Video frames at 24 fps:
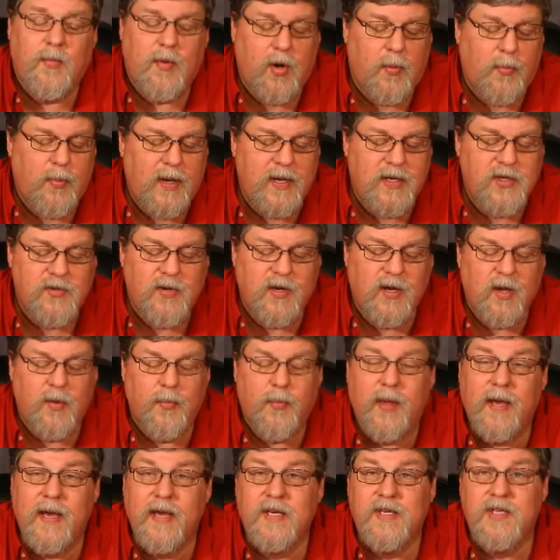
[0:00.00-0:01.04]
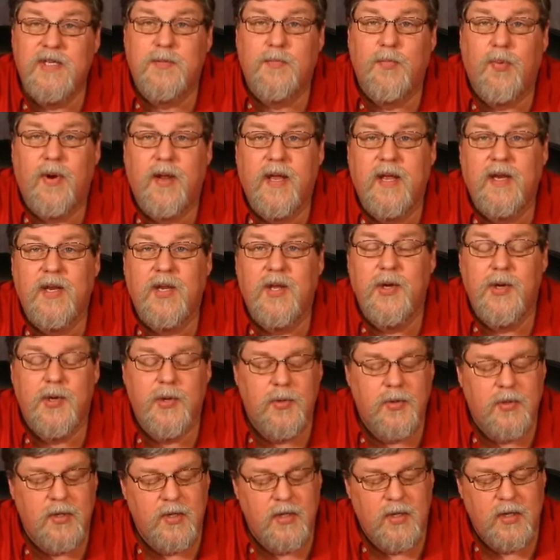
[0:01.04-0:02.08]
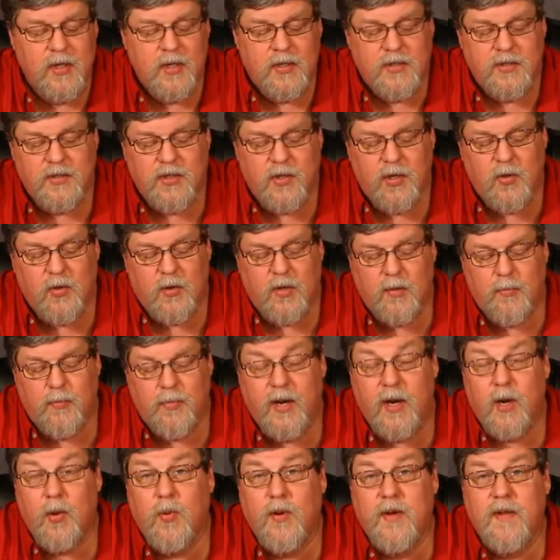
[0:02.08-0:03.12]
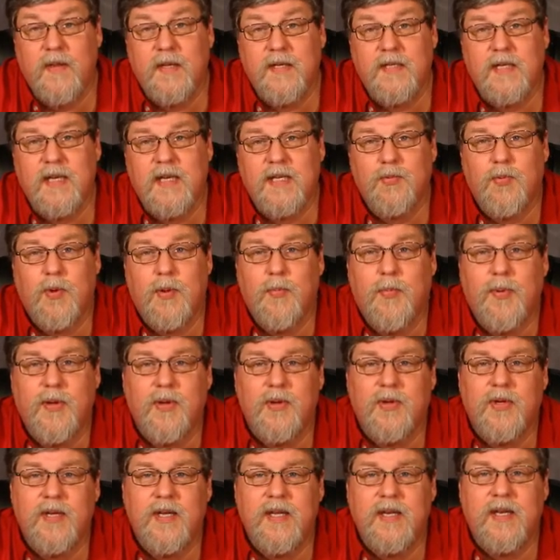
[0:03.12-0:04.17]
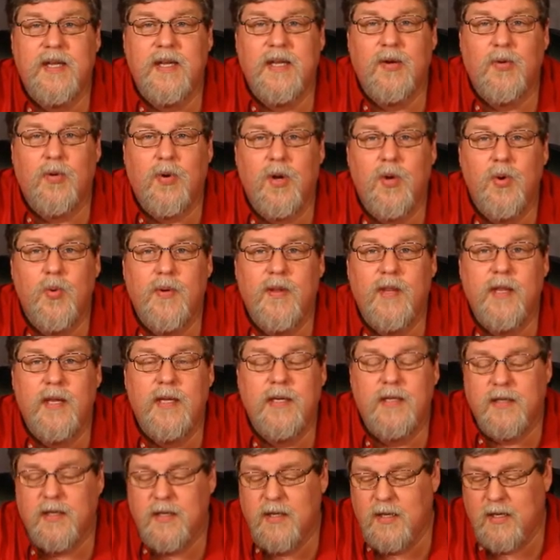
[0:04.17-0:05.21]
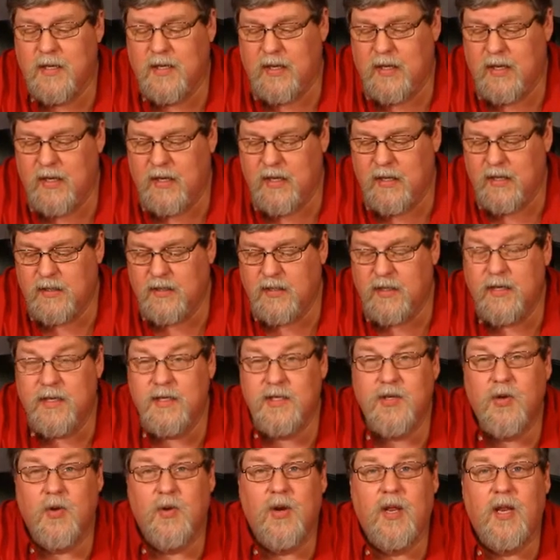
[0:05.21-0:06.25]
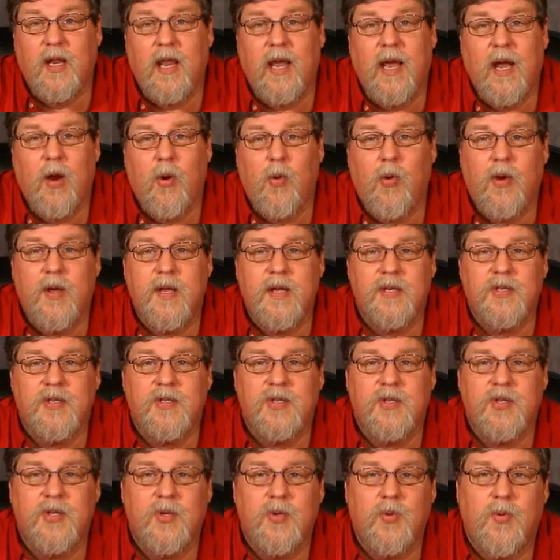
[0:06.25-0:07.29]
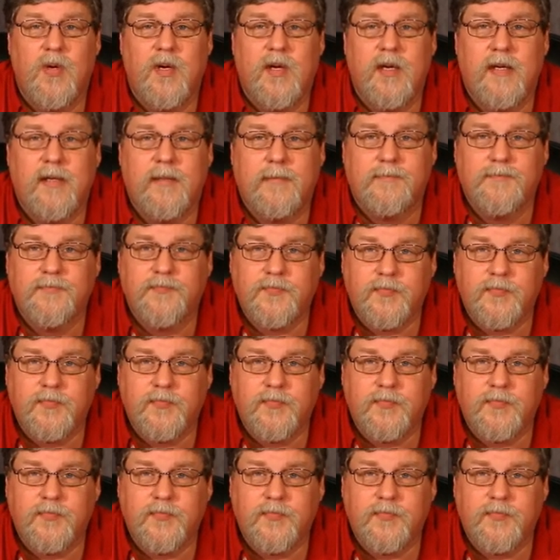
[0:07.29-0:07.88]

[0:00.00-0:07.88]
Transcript: Our Patreon page is brand new, so bear with us as we build it and grow with it, and it's going to allow us to